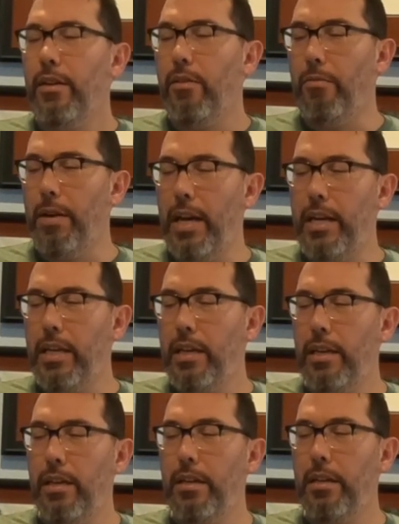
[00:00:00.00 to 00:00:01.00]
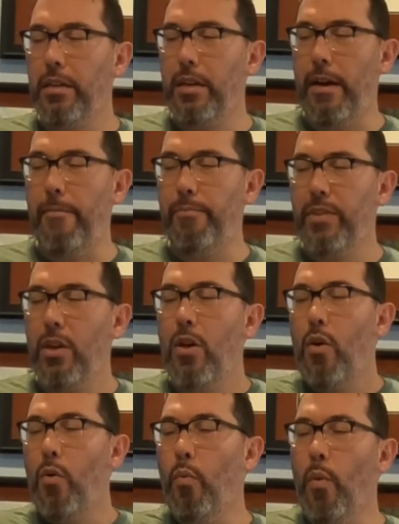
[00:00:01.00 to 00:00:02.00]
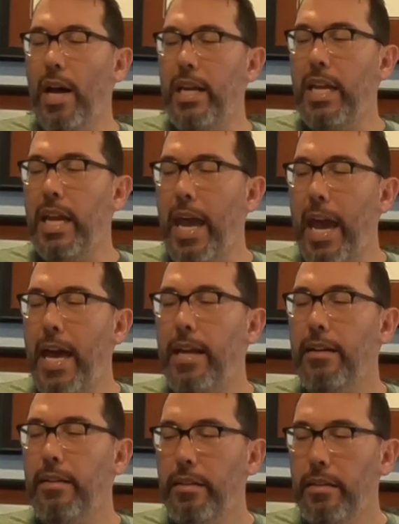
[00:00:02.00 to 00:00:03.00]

Ready? Go. 1 E and